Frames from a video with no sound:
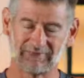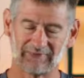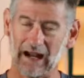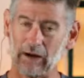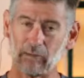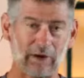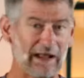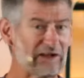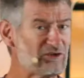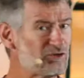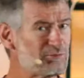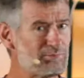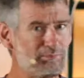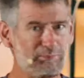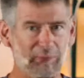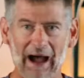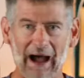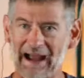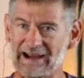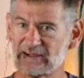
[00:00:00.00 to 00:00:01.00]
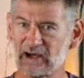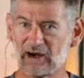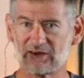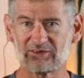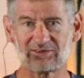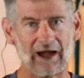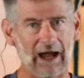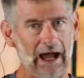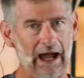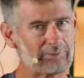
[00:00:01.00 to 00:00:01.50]
Right? We're not just biding
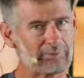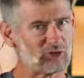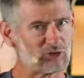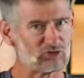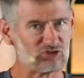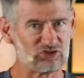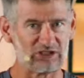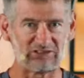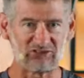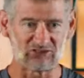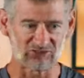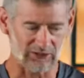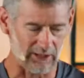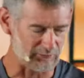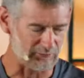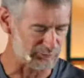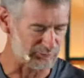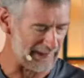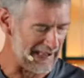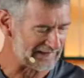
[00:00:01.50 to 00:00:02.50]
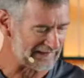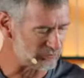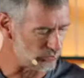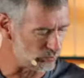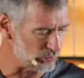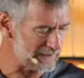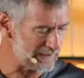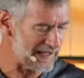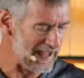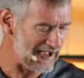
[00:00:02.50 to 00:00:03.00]
our time till Jesus comes back,
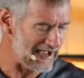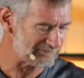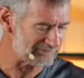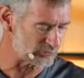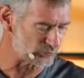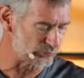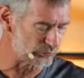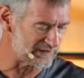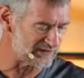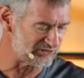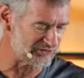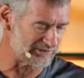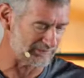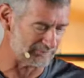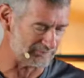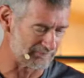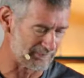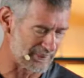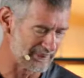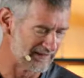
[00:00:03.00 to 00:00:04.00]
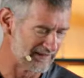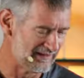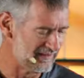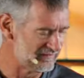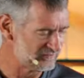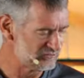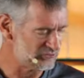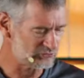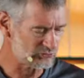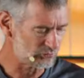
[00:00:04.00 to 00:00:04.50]
that we have a reason.
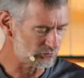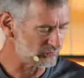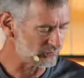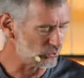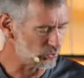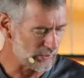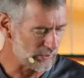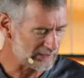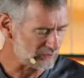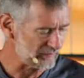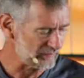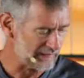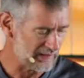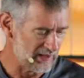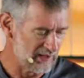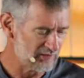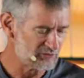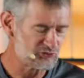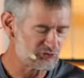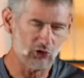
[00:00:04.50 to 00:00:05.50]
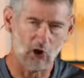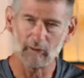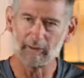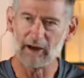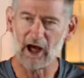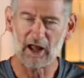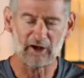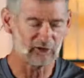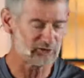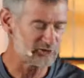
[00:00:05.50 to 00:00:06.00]
Just quickly,
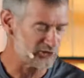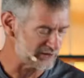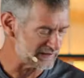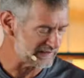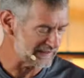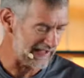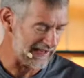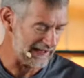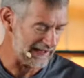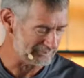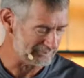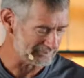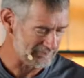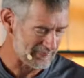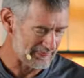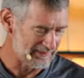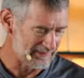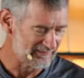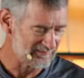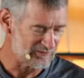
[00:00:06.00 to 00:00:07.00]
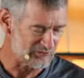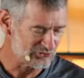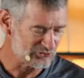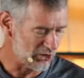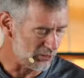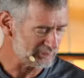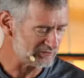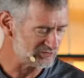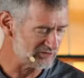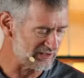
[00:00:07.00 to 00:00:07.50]
Psalm 139. The
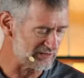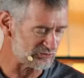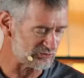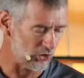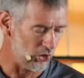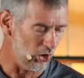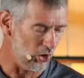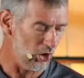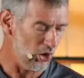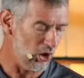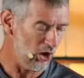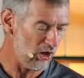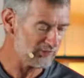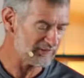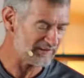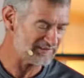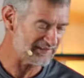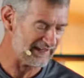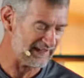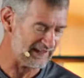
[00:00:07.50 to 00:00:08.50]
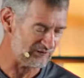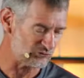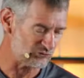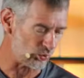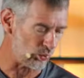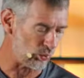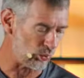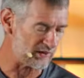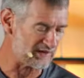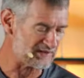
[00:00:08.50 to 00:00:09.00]
psalmist says, all the
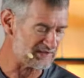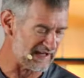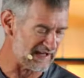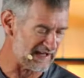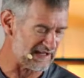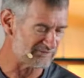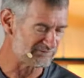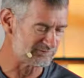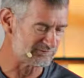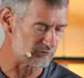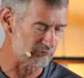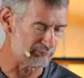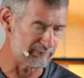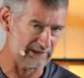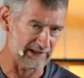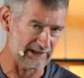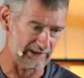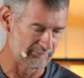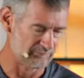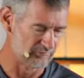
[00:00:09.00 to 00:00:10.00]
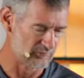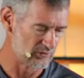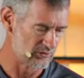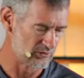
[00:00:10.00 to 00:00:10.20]
days ordained for me